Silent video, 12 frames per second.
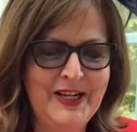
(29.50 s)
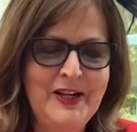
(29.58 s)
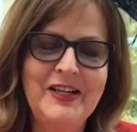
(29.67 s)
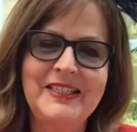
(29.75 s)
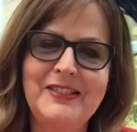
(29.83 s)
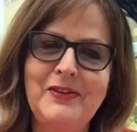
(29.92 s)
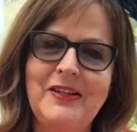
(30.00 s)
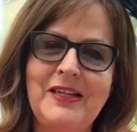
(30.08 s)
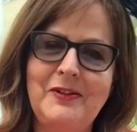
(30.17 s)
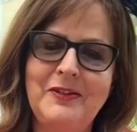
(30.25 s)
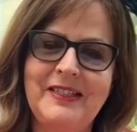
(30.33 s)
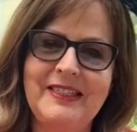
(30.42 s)
So they
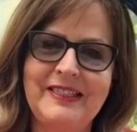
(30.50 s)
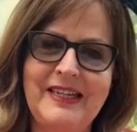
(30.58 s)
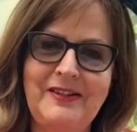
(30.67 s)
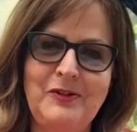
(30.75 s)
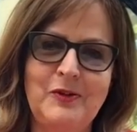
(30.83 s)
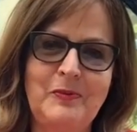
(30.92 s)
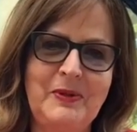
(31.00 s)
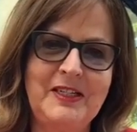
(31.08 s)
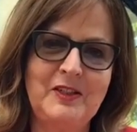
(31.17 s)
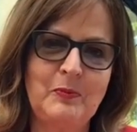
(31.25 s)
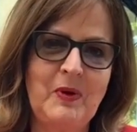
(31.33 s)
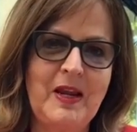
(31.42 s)
used to send you a piece
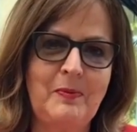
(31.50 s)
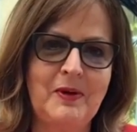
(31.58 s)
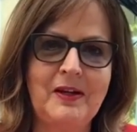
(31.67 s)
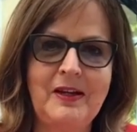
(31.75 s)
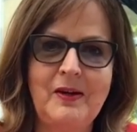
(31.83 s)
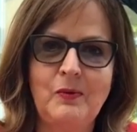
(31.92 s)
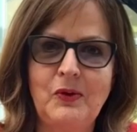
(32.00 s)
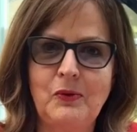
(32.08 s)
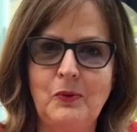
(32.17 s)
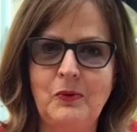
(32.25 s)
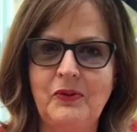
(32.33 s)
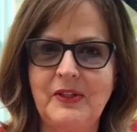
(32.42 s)
of paper with
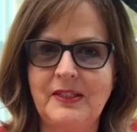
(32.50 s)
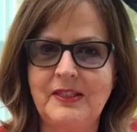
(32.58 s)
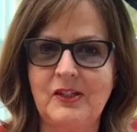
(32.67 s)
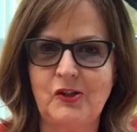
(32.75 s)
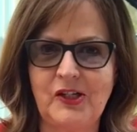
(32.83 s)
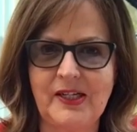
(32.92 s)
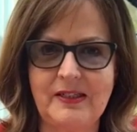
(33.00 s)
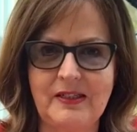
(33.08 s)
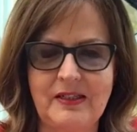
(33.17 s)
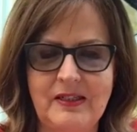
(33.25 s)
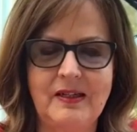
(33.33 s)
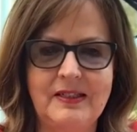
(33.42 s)
all the
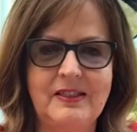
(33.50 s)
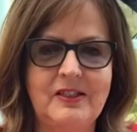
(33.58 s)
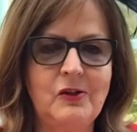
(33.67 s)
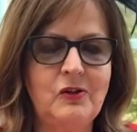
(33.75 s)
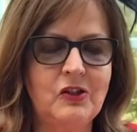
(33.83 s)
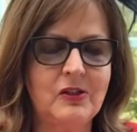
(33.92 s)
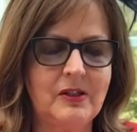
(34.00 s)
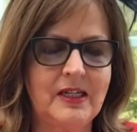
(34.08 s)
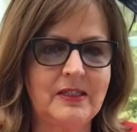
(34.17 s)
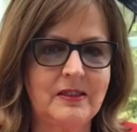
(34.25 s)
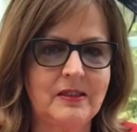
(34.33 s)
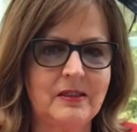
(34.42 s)
suggested social
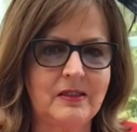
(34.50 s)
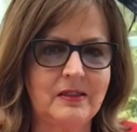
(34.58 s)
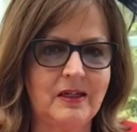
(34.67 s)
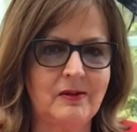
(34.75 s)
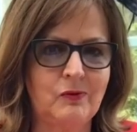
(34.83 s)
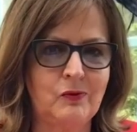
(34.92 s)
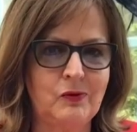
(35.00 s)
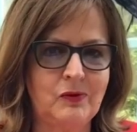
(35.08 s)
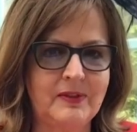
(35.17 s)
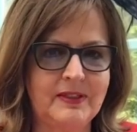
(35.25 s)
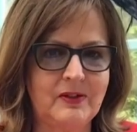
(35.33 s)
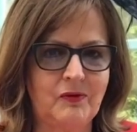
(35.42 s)
etiquette and
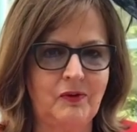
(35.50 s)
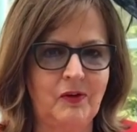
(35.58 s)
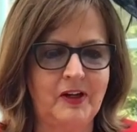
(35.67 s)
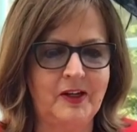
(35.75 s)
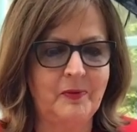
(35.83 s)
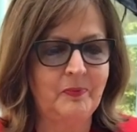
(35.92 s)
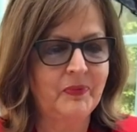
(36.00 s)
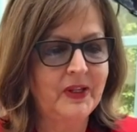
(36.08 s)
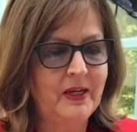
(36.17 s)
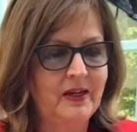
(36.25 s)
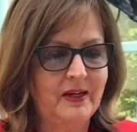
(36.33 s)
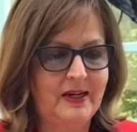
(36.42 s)
rules to follow.
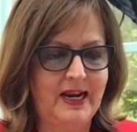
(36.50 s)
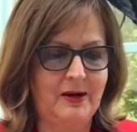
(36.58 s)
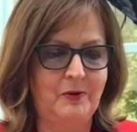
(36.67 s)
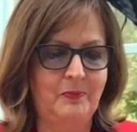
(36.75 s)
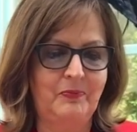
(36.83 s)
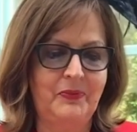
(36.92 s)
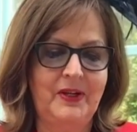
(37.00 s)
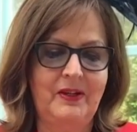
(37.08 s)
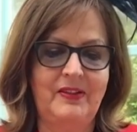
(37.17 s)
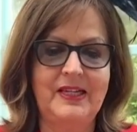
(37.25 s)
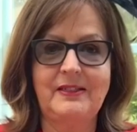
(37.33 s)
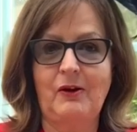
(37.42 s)
Now,
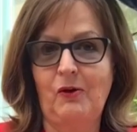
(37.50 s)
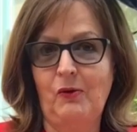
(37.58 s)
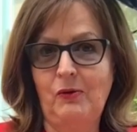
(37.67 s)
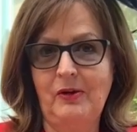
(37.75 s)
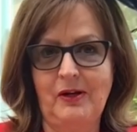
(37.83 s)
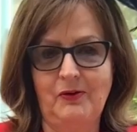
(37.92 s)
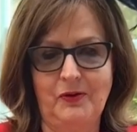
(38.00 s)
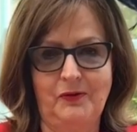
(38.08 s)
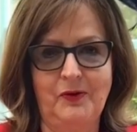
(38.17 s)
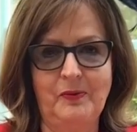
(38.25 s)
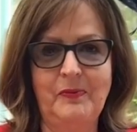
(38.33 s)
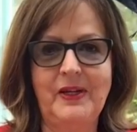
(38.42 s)
there's a whole load of
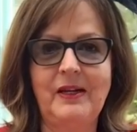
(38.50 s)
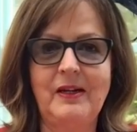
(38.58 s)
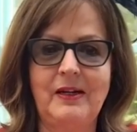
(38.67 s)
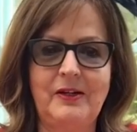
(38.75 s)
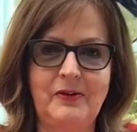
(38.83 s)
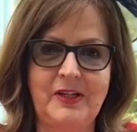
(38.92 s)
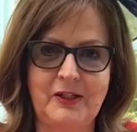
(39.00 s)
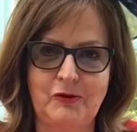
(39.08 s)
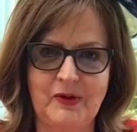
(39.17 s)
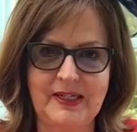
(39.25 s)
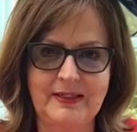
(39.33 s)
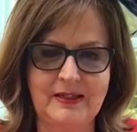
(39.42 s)
them, including
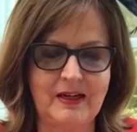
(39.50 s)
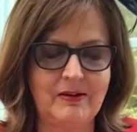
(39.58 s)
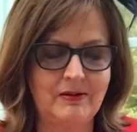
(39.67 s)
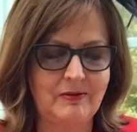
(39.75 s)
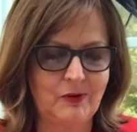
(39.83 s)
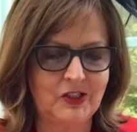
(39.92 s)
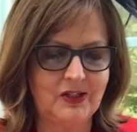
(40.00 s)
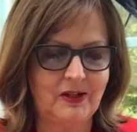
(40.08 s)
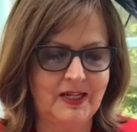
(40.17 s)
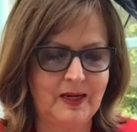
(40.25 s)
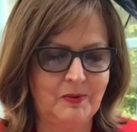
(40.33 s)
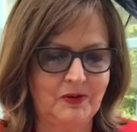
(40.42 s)
dress code, which I'll
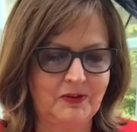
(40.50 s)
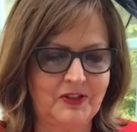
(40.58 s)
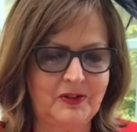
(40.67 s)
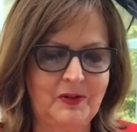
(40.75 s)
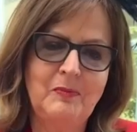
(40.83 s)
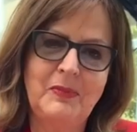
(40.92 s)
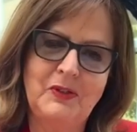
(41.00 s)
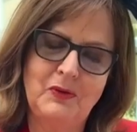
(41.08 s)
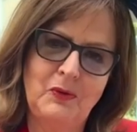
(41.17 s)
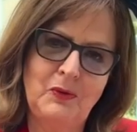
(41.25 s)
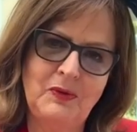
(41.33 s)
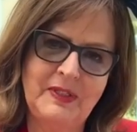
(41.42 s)
come on to, but
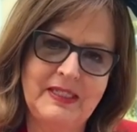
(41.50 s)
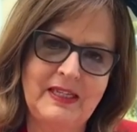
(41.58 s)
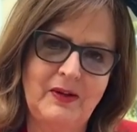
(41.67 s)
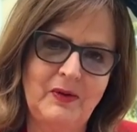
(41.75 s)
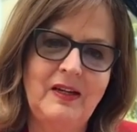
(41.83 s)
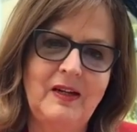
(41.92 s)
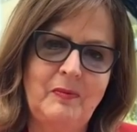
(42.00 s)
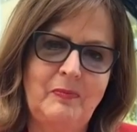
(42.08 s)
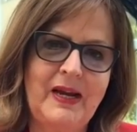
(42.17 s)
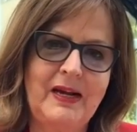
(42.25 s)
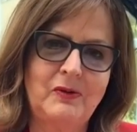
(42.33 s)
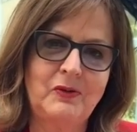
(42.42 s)
also
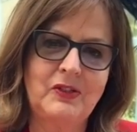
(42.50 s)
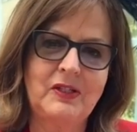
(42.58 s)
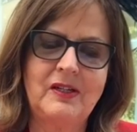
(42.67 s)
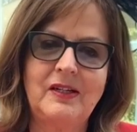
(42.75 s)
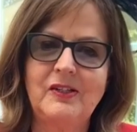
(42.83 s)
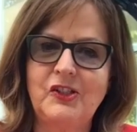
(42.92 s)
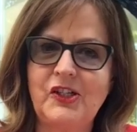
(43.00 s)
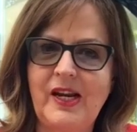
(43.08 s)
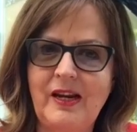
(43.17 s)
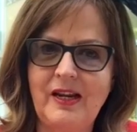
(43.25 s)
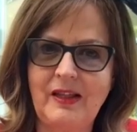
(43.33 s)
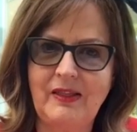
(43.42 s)
about
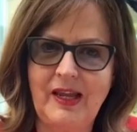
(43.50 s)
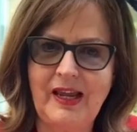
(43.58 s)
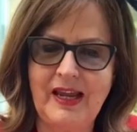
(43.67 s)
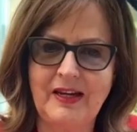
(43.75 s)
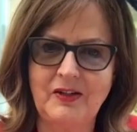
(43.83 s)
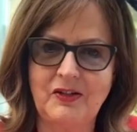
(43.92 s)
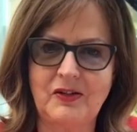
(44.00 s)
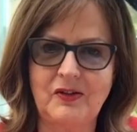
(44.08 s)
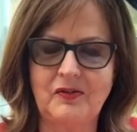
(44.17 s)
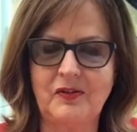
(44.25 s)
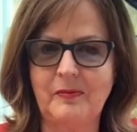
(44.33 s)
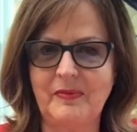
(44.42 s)
shaking the hand
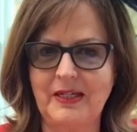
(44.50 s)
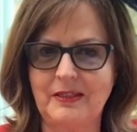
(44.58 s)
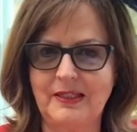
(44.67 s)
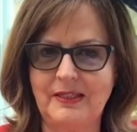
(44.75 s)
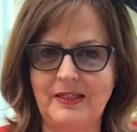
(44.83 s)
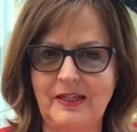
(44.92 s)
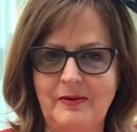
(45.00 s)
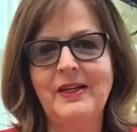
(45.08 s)
of Her Majesty.